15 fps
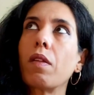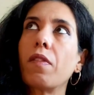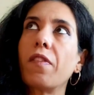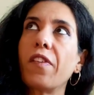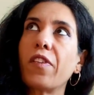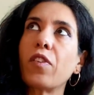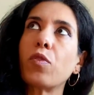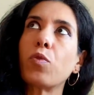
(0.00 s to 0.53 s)

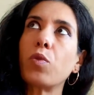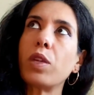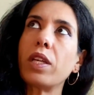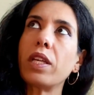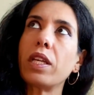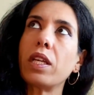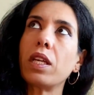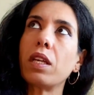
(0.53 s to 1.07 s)
this is
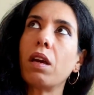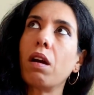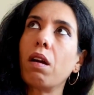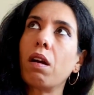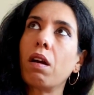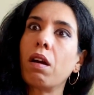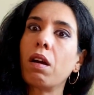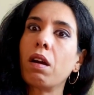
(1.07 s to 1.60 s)
really
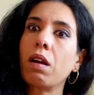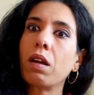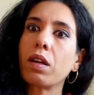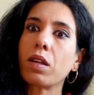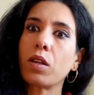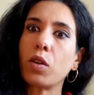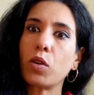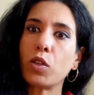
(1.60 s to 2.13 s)

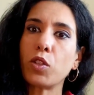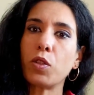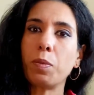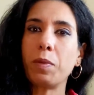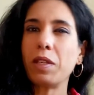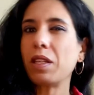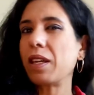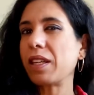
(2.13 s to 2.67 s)
going to
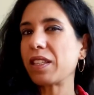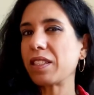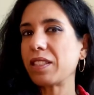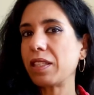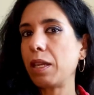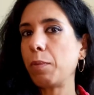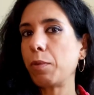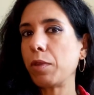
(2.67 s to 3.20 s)
be like a
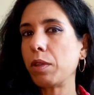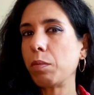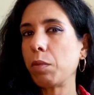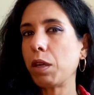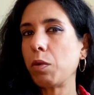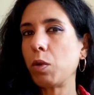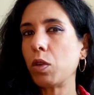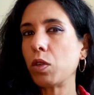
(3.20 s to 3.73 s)
staple in
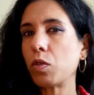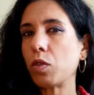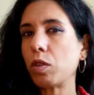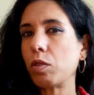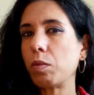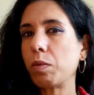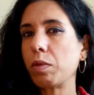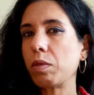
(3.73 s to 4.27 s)
my
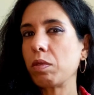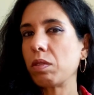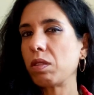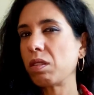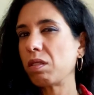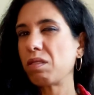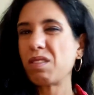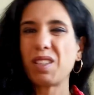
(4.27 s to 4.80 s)
wardrobe.
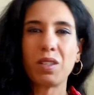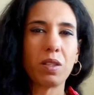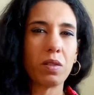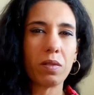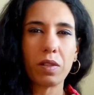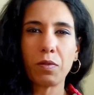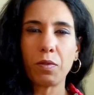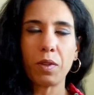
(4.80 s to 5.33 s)
You know,
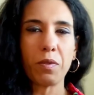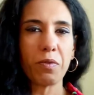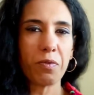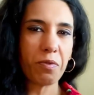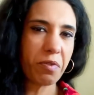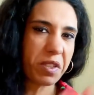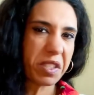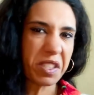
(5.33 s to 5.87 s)
it
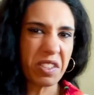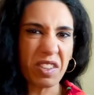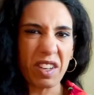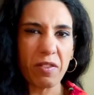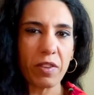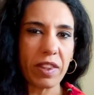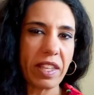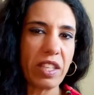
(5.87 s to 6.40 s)
fits to
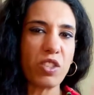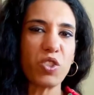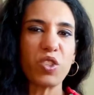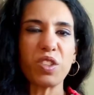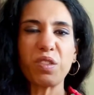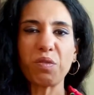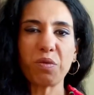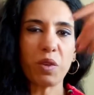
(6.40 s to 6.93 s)
everything. You
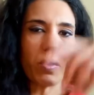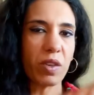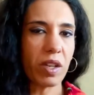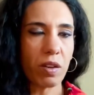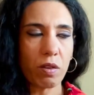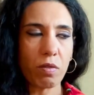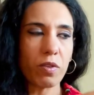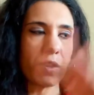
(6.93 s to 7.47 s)
just throw it
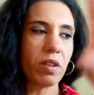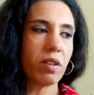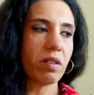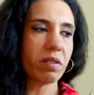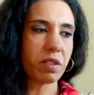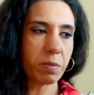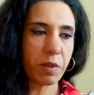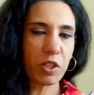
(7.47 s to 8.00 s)
over,
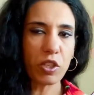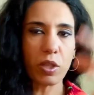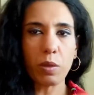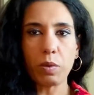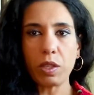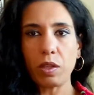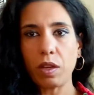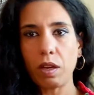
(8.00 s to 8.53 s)
especially
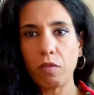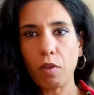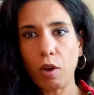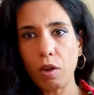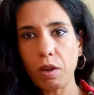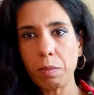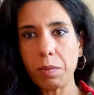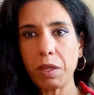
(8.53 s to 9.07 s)
when you have
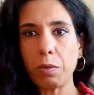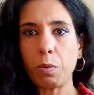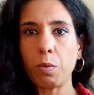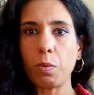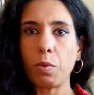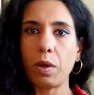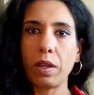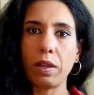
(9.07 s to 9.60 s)
autumny
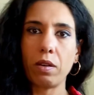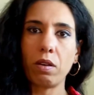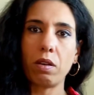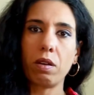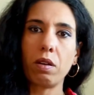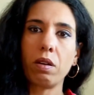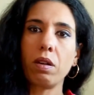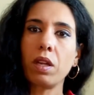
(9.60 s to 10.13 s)

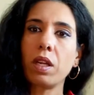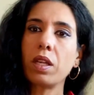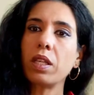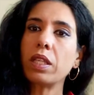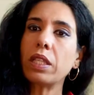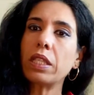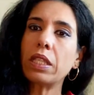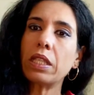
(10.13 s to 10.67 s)
weather.
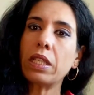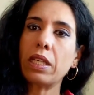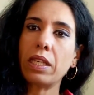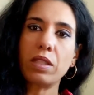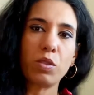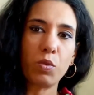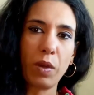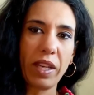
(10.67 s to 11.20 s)

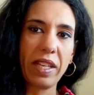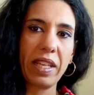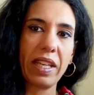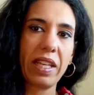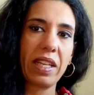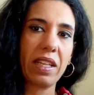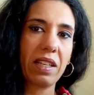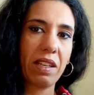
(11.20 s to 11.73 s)
It's
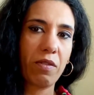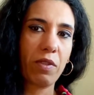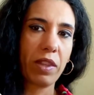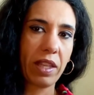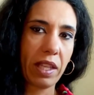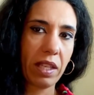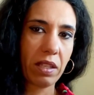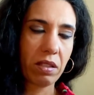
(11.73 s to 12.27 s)
raining and
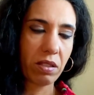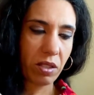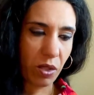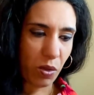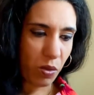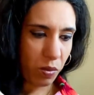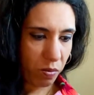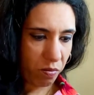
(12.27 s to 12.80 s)
everything.
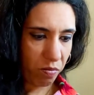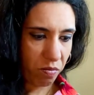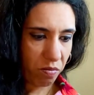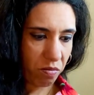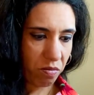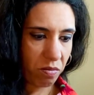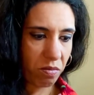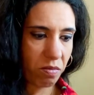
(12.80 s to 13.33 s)
So
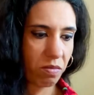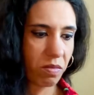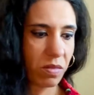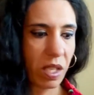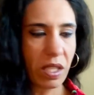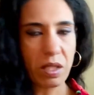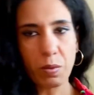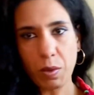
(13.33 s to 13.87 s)

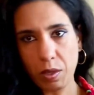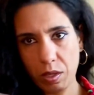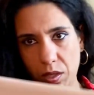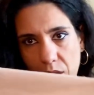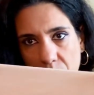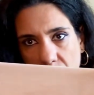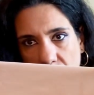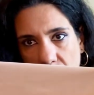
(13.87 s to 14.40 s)
this
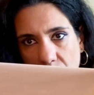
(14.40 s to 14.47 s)
one